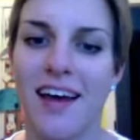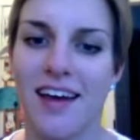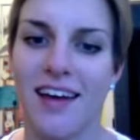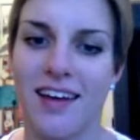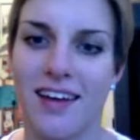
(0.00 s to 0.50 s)

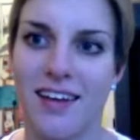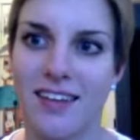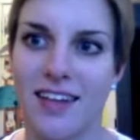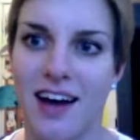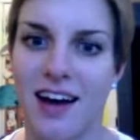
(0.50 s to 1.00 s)
And
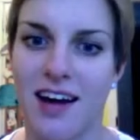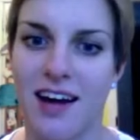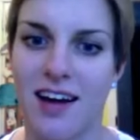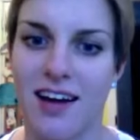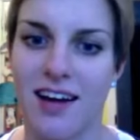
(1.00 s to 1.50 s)

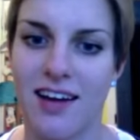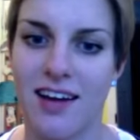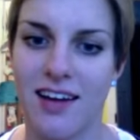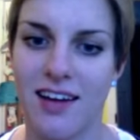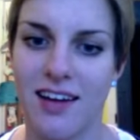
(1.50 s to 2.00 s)

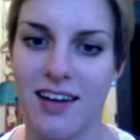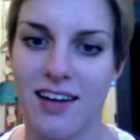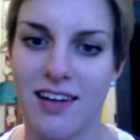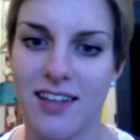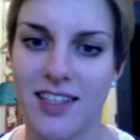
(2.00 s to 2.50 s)
I
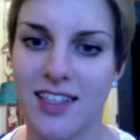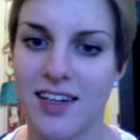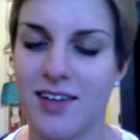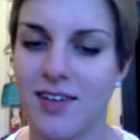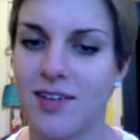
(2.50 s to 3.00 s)

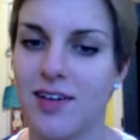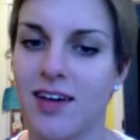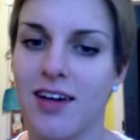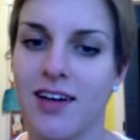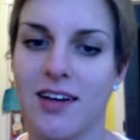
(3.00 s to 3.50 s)
also
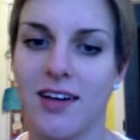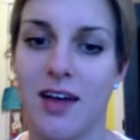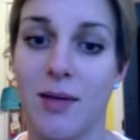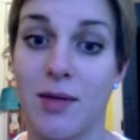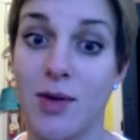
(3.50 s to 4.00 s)

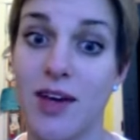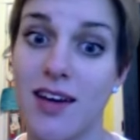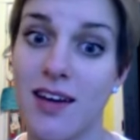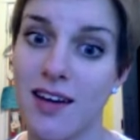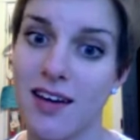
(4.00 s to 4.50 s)
am a
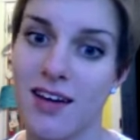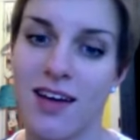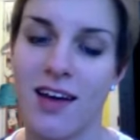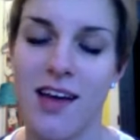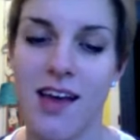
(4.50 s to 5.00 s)
twin
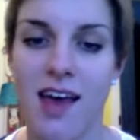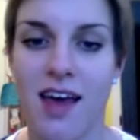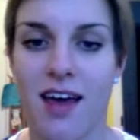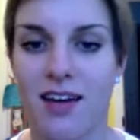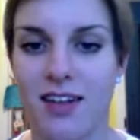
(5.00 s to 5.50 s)

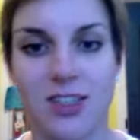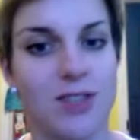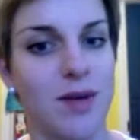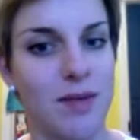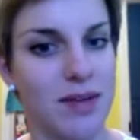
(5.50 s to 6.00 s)
and it's just
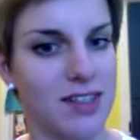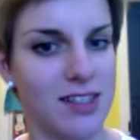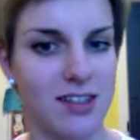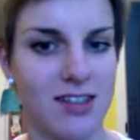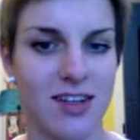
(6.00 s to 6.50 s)
me and my
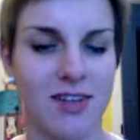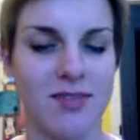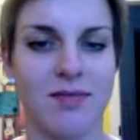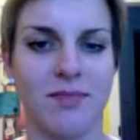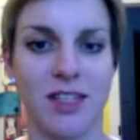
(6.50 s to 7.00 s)
sister, so
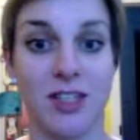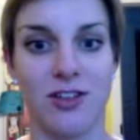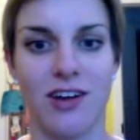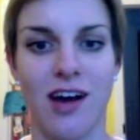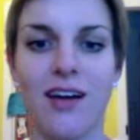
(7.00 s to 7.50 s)
my
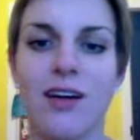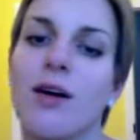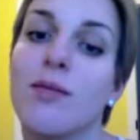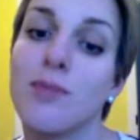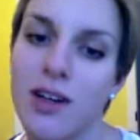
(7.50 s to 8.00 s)
sister and I.
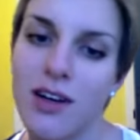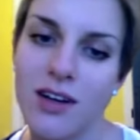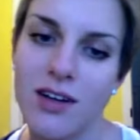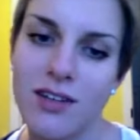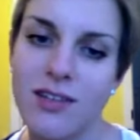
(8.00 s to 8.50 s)
I'm
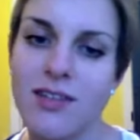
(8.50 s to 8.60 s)
sorry.